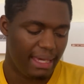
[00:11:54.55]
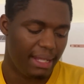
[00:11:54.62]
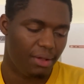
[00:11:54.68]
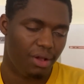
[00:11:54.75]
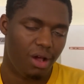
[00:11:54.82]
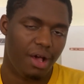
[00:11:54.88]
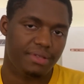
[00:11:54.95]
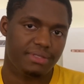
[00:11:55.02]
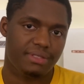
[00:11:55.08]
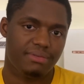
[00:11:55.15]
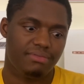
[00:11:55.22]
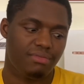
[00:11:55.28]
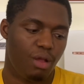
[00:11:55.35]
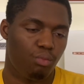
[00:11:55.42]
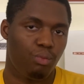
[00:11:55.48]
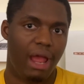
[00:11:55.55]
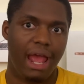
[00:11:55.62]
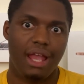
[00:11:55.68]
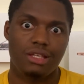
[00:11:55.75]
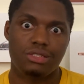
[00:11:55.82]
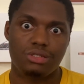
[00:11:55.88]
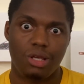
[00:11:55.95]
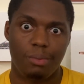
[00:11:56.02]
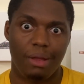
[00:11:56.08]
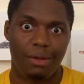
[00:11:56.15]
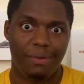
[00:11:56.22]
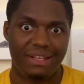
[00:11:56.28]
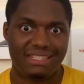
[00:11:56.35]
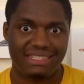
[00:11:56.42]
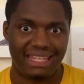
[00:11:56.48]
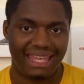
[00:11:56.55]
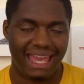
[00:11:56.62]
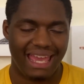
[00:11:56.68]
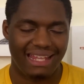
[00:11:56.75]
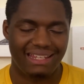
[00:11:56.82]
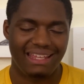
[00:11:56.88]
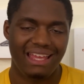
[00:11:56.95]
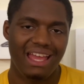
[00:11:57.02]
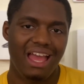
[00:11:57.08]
to cause a rash on my wrist again.